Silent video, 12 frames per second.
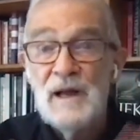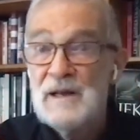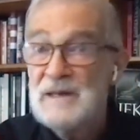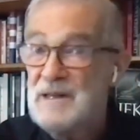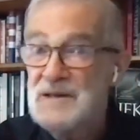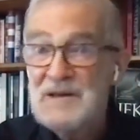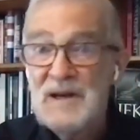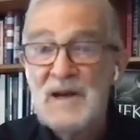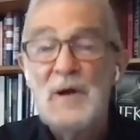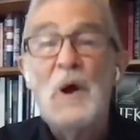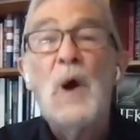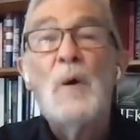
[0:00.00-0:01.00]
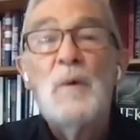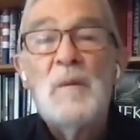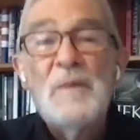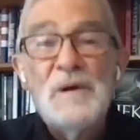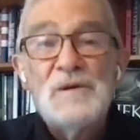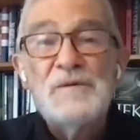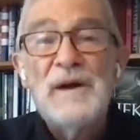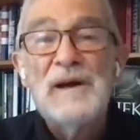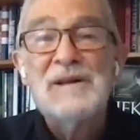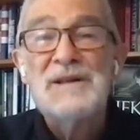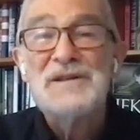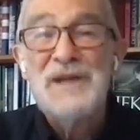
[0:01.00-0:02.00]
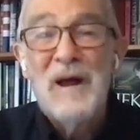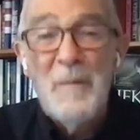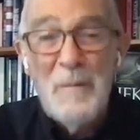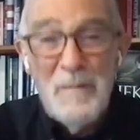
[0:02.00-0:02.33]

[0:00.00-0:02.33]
As I say, we've been trying to tell